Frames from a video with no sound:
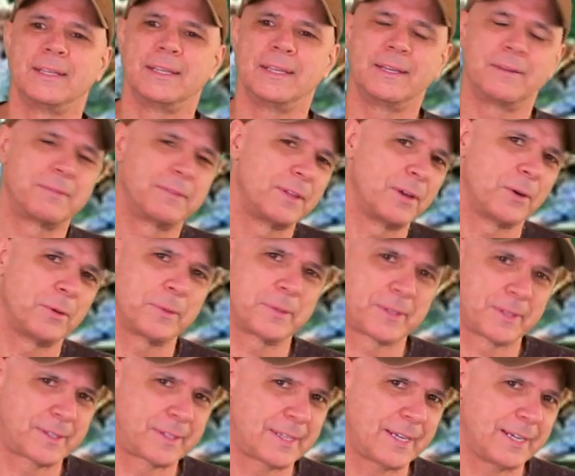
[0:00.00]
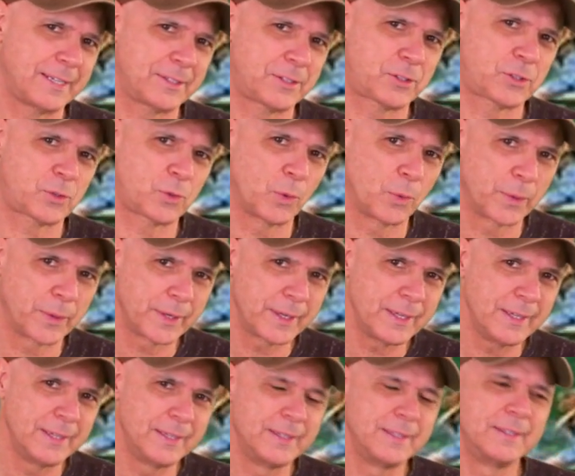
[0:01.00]
even though it was a sad
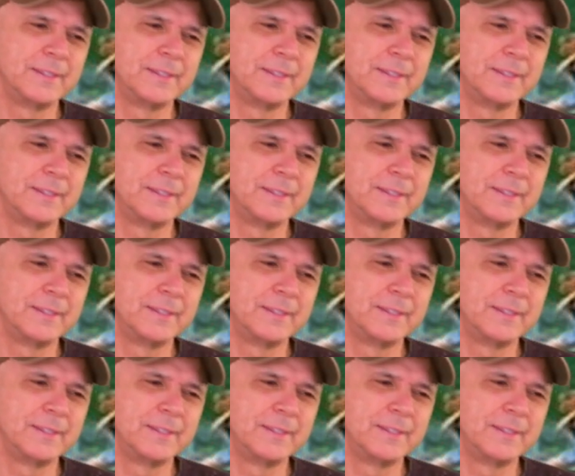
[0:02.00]
story.